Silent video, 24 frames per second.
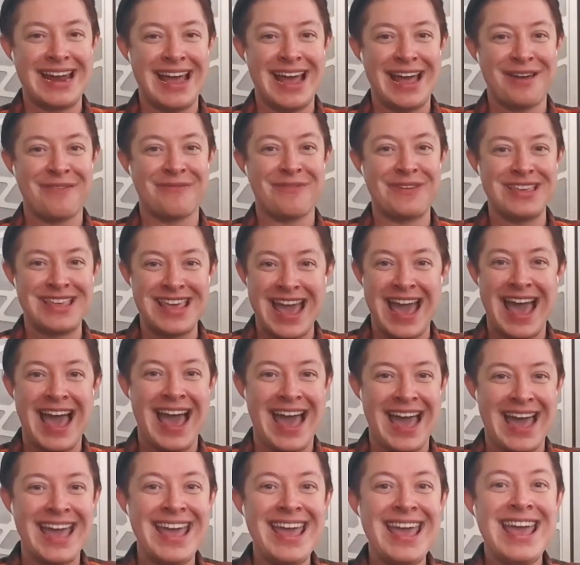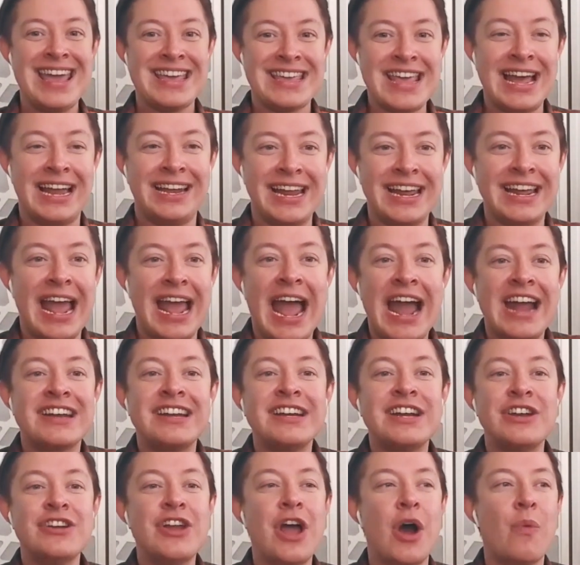that I've yeah, like I
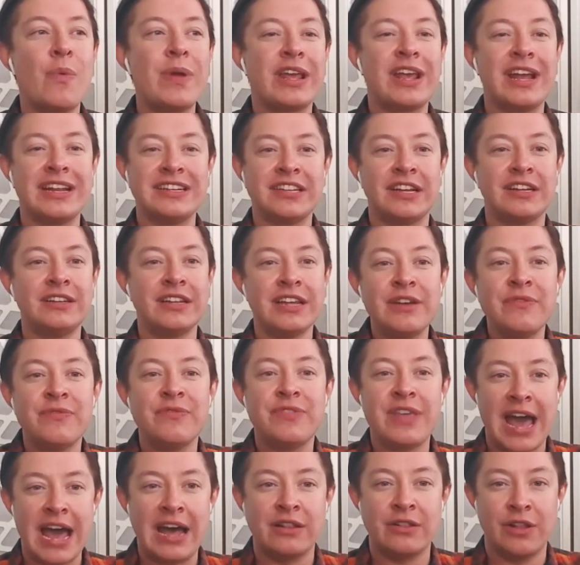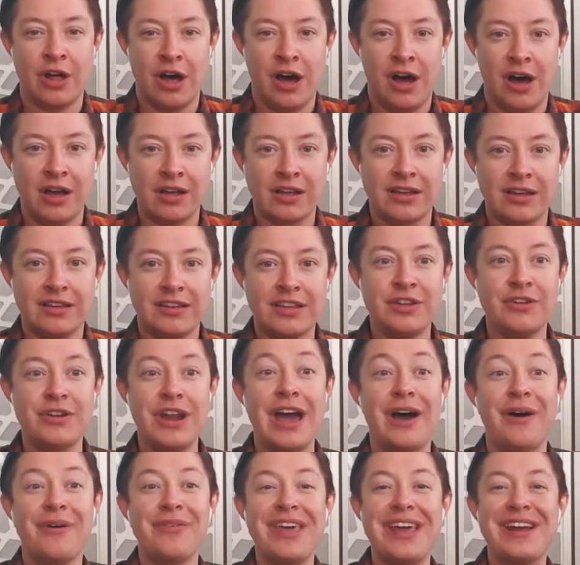didn't know we get to live that long.
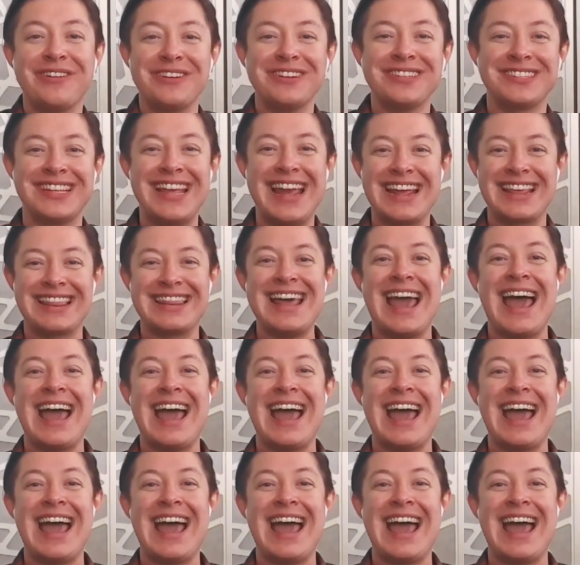There's like